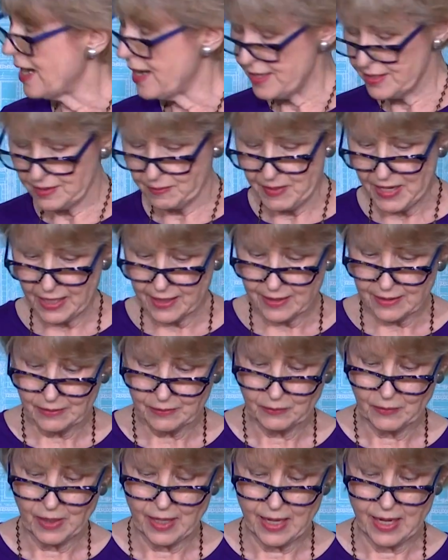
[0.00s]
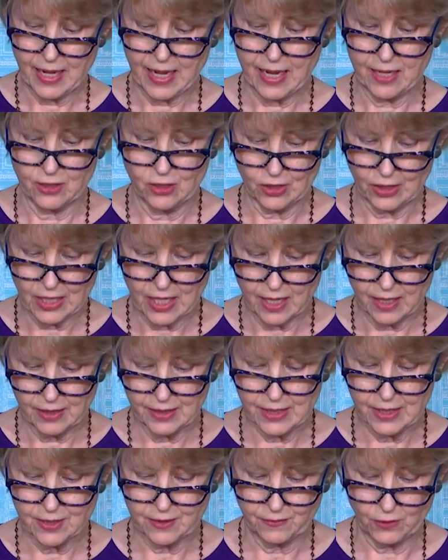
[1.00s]
Osmek and your
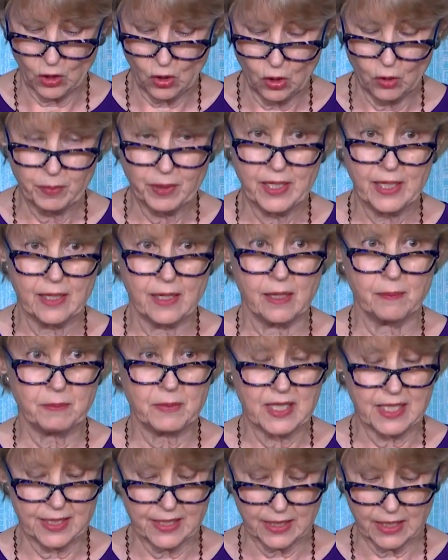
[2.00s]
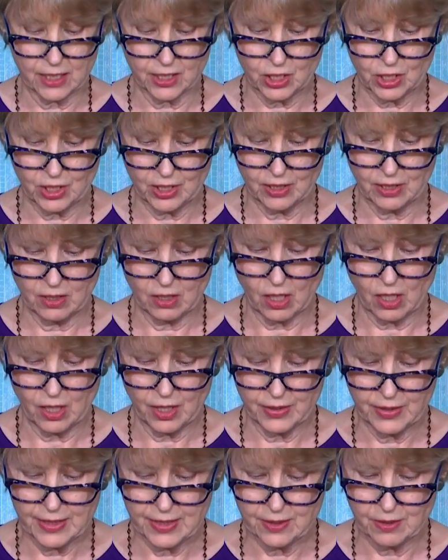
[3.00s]
colleagues for opening up discussion
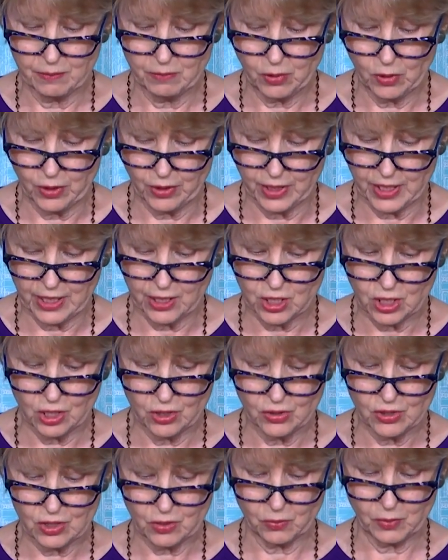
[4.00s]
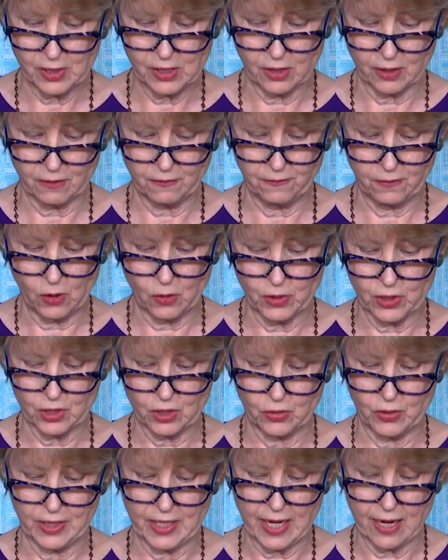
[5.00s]
on these important issues. We look forward
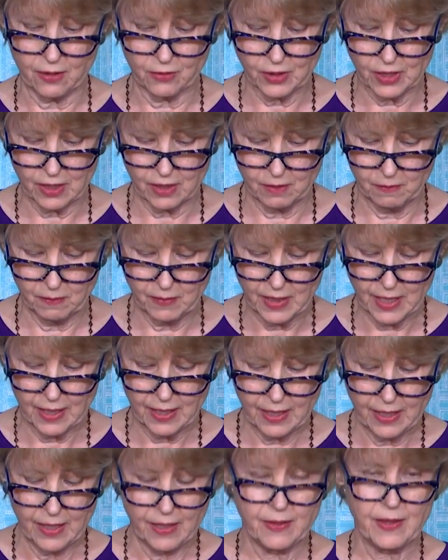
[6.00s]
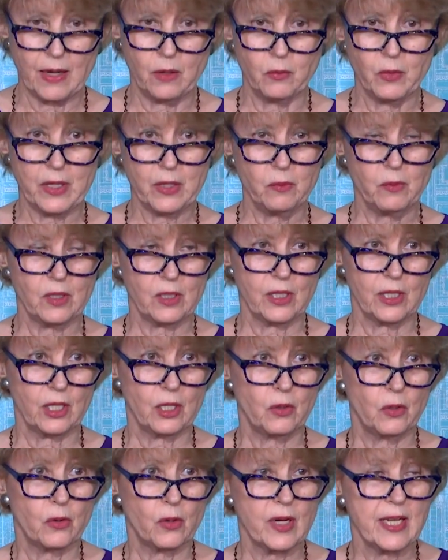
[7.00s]
to an outcome that we will
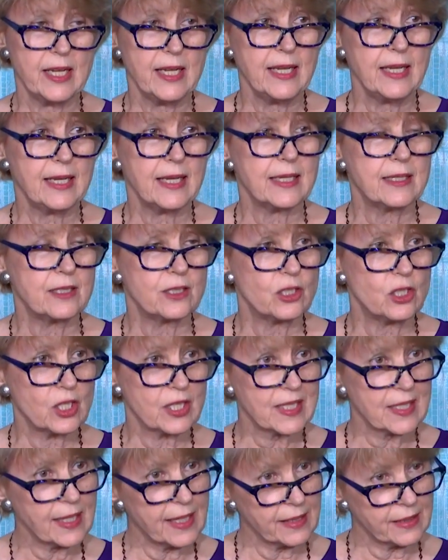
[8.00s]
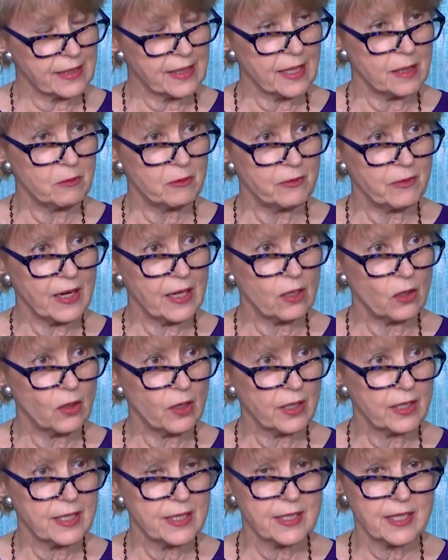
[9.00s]
agree is just like the name of our
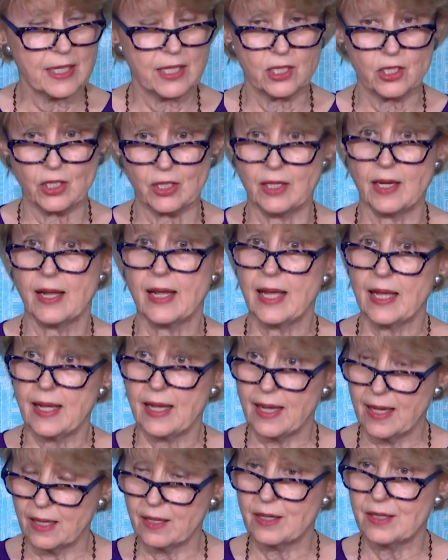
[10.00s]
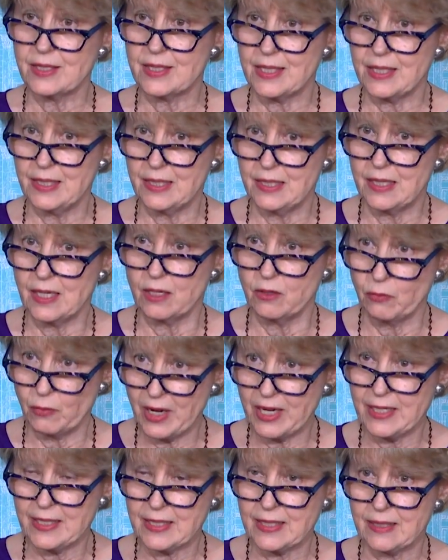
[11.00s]
organization, LRT done
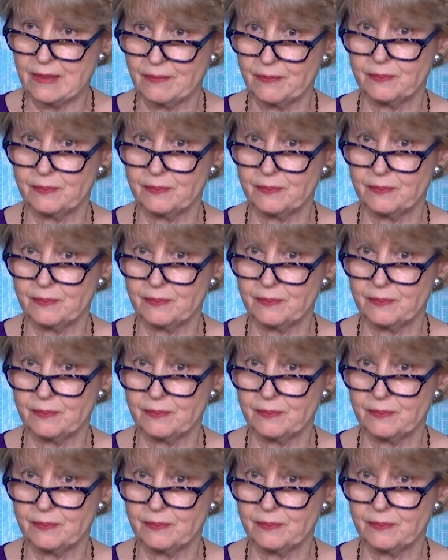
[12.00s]
right.